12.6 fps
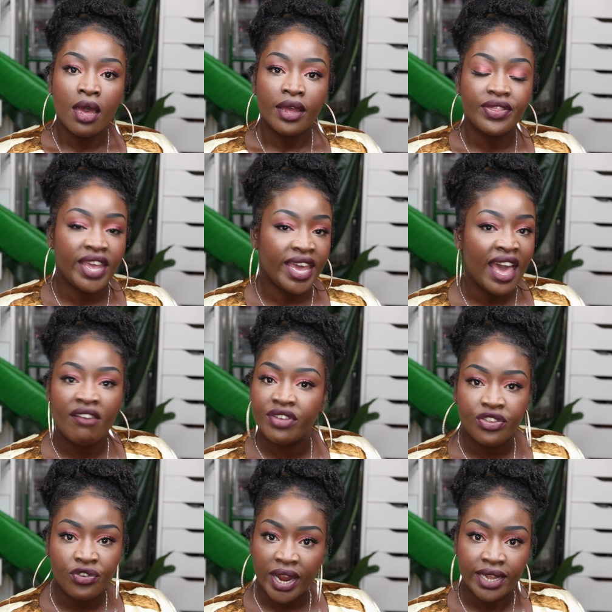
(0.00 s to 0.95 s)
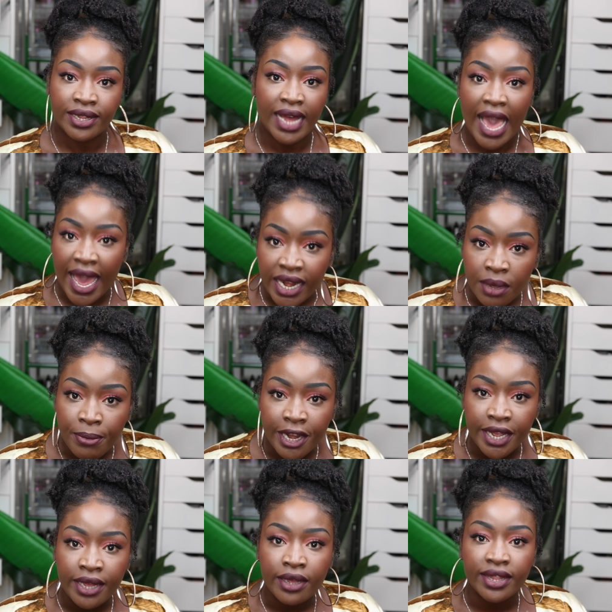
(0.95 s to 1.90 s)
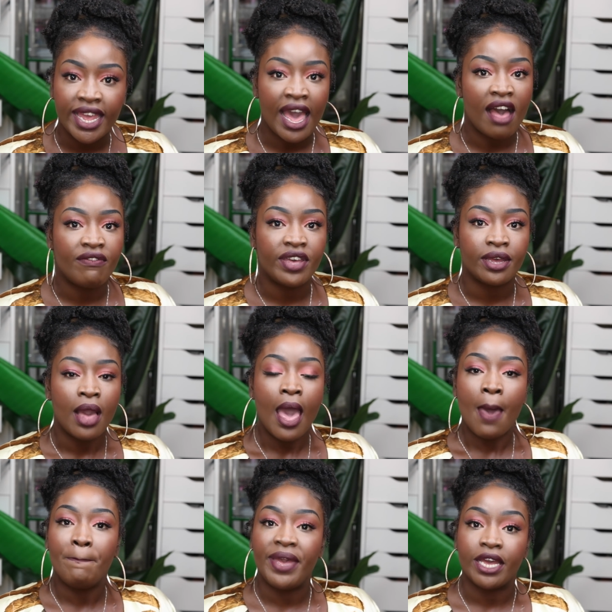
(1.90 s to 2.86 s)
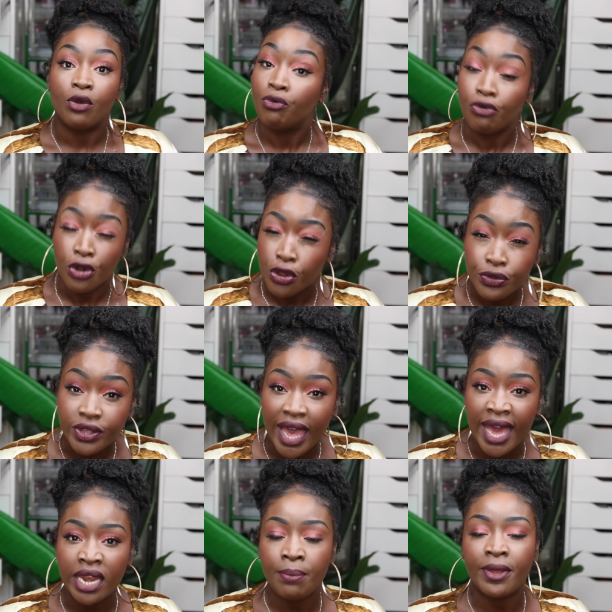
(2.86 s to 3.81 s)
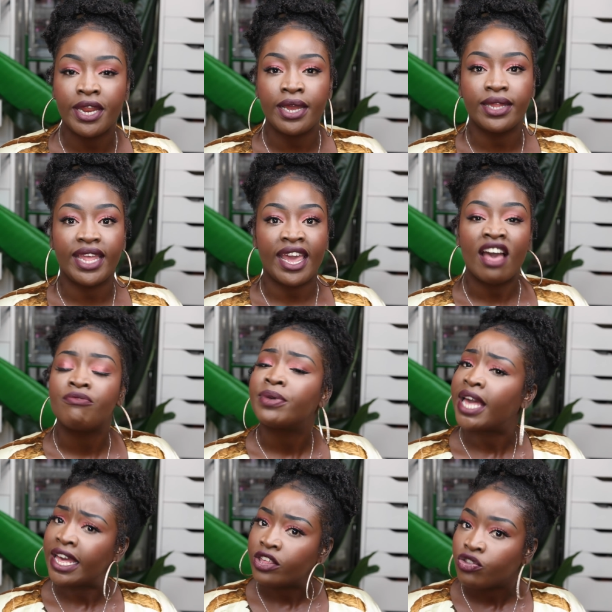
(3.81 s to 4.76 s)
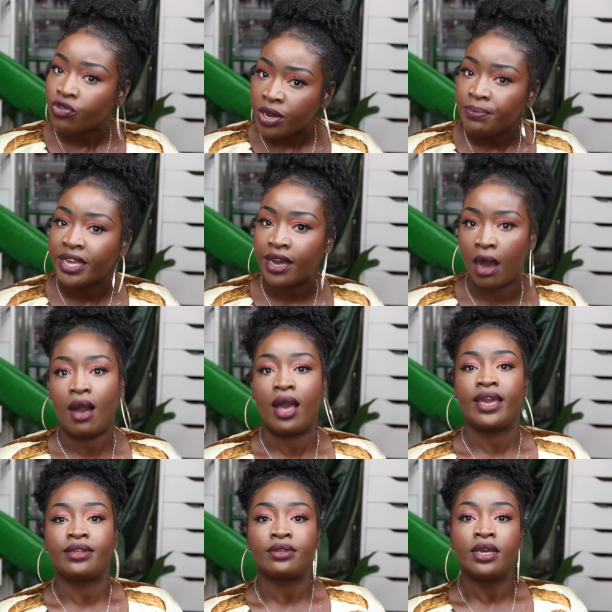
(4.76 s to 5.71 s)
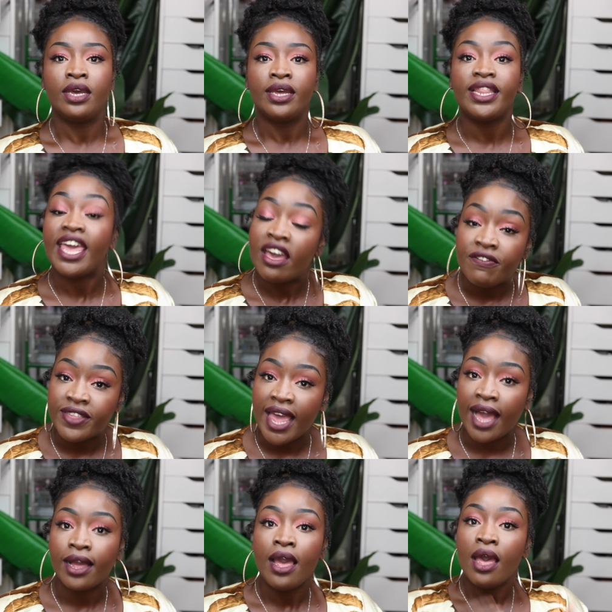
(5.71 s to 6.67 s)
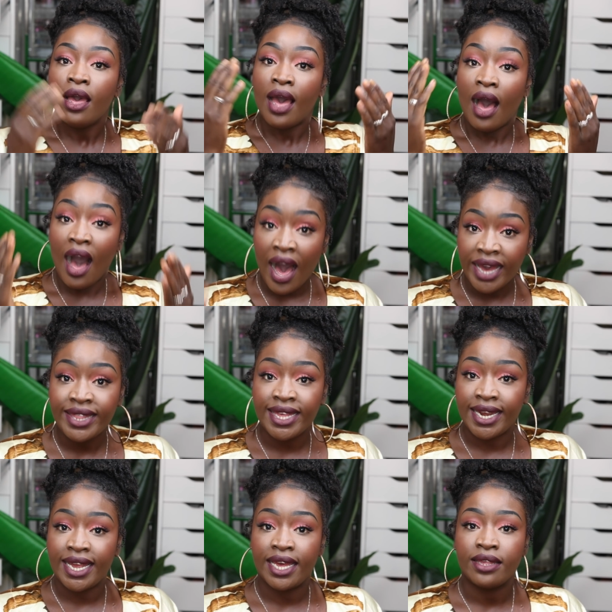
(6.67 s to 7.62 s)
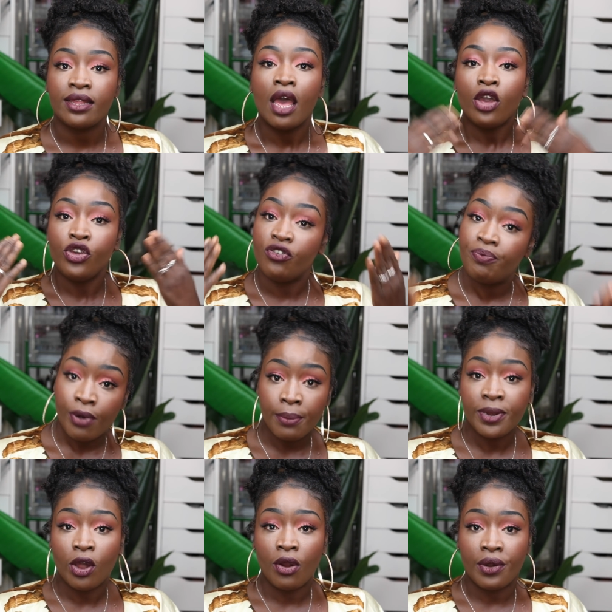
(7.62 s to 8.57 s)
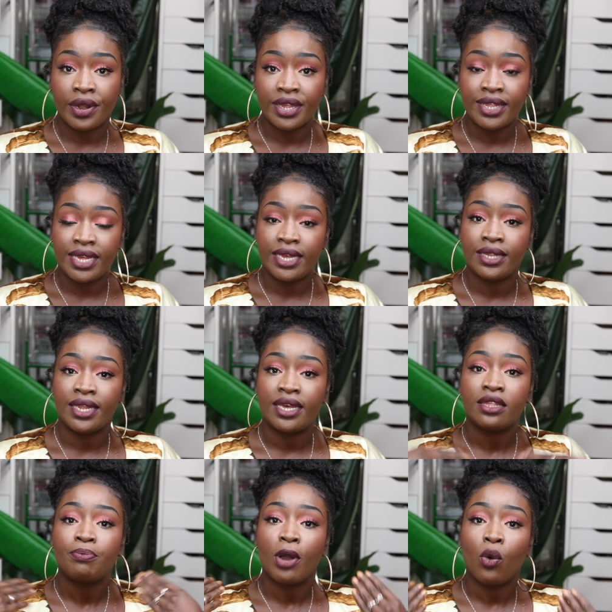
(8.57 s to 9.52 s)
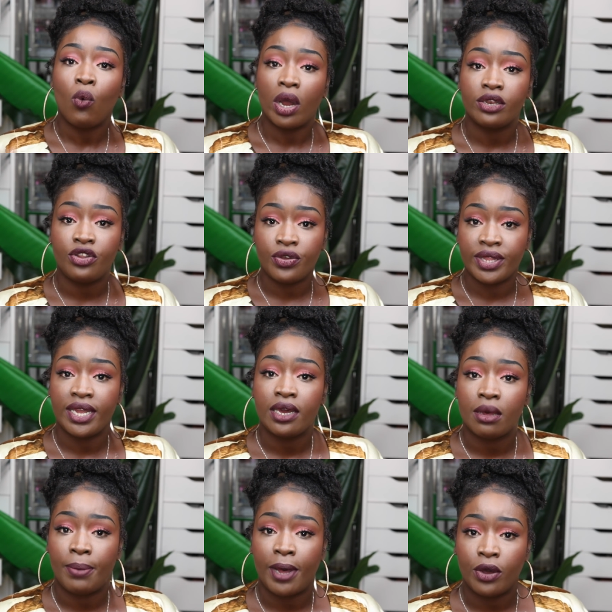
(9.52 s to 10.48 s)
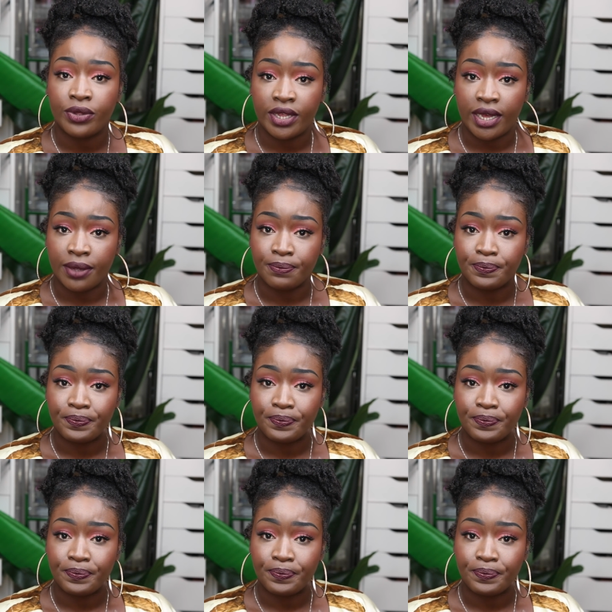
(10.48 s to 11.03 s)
They haven't threatened anybody. They haven't been rude to anybody. They have been extremely kind. They have said, hi Therese, you've probably already seen this, but what do you think about it?